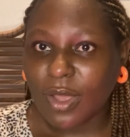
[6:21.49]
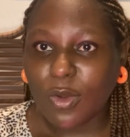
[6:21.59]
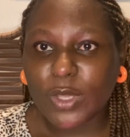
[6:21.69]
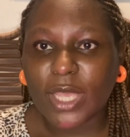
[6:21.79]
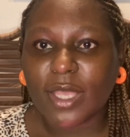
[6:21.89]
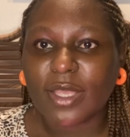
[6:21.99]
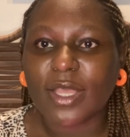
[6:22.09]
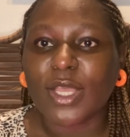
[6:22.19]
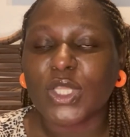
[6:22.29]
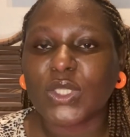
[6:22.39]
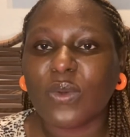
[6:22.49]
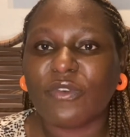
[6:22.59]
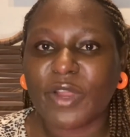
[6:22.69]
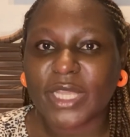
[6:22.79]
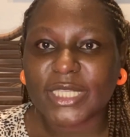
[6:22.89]
Okay, so
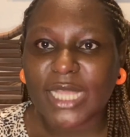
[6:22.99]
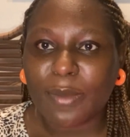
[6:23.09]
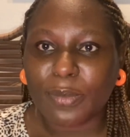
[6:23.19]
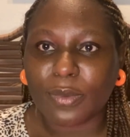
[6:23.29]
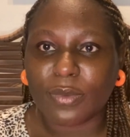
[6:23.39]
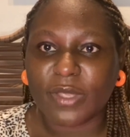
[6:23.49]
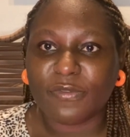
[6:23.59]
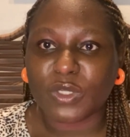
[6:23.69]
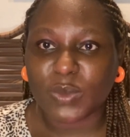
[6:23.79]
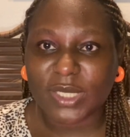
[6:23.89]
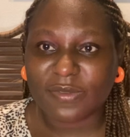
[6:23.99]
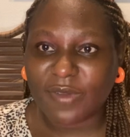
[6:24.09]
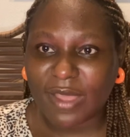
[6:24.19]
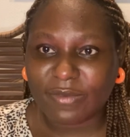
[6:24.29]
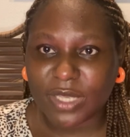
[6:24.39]
for example, if you're
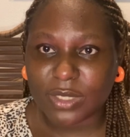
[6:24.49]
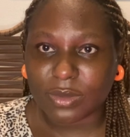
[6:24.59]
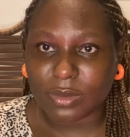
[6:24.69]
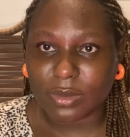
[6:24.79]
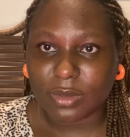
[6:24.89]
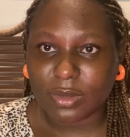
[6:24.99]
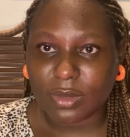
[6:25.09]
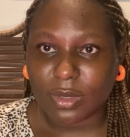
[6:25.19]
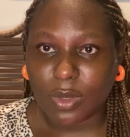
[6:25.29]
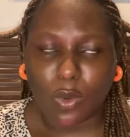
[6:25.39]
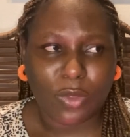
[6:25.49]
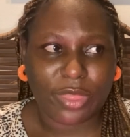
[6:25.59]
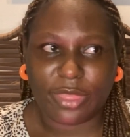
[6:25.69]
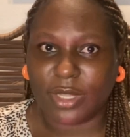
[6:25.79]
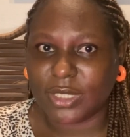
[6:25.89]
25 years old or
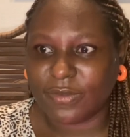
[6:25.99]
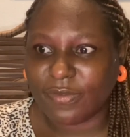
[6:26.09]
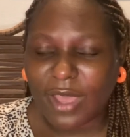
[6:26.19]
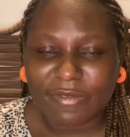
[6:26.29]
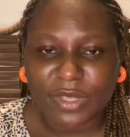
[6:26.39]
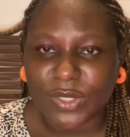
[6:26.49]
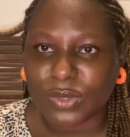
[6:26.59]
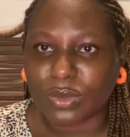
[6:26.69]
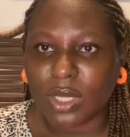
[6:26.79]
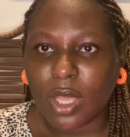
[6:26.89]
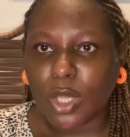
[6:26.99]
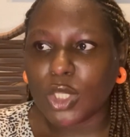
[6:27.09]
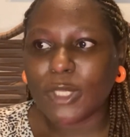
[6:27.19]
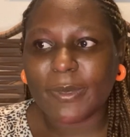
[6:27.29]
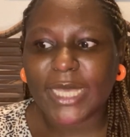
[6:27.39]
35 years old,
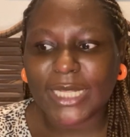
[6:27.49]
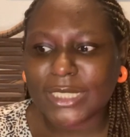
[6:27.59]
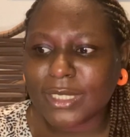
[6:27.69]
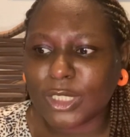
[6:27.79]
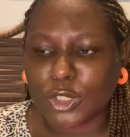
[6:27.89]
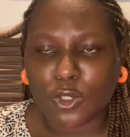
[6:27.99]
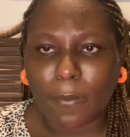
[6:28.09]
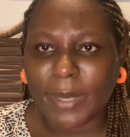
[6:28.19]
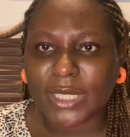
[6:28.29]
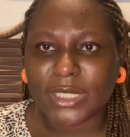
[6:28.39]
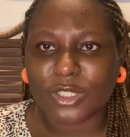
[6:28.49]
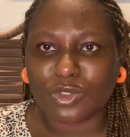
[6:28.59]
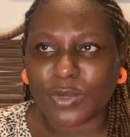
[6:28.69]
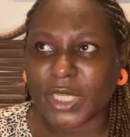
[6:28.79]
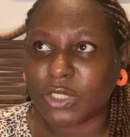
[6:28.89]
you'll be getting installment
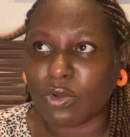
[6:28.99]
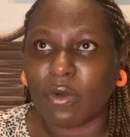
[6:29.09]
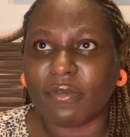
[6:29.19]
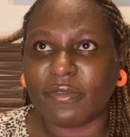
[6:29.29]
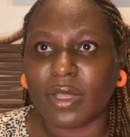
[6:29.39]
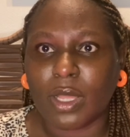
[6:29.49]
stretch of